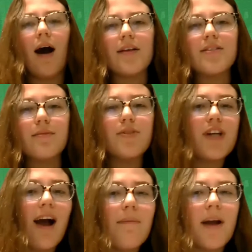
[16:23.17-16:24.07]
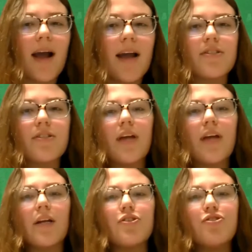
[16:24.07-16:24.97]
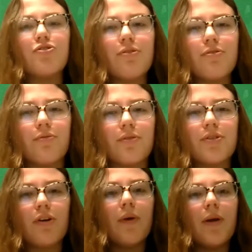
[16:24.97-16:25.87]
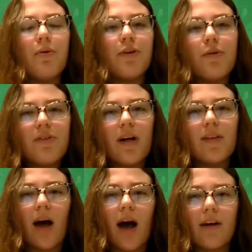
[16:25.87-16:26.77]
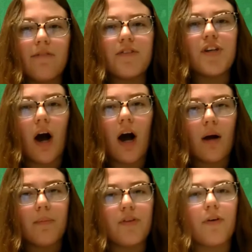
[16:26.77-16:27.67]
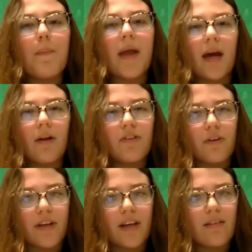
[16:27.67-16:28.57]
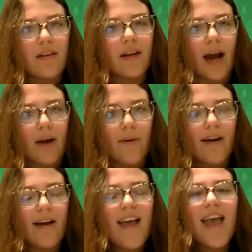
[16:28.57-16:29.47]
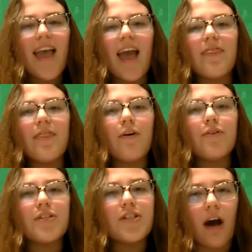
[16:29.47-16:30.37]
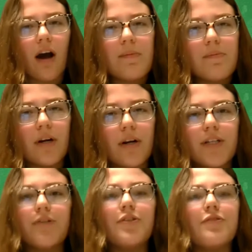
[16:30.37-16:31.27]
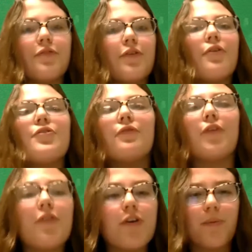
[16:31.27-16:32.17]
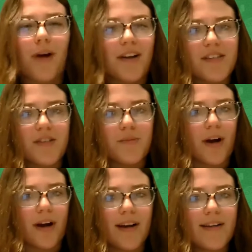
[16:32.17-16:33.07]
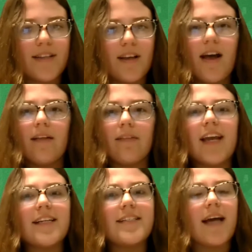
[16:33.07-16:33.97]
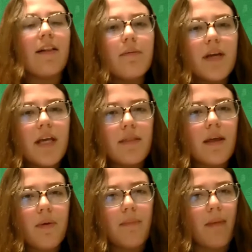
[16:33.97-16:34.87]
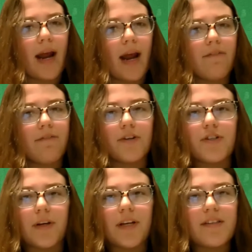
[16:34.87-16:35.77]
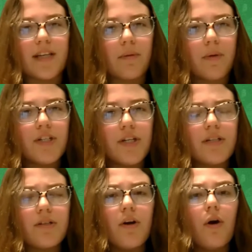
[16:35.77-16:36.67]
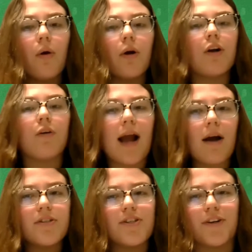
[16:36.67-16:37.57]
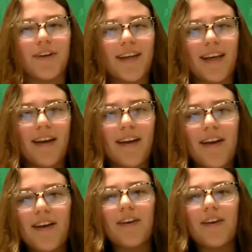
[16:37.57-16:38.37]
Awesome job, guys. So that is true. So we produce a lot of toms or male turkeys in Iowa, and those toms are used for those further processed products like deli meat that we might have for turkey sandwiches or ground turkey.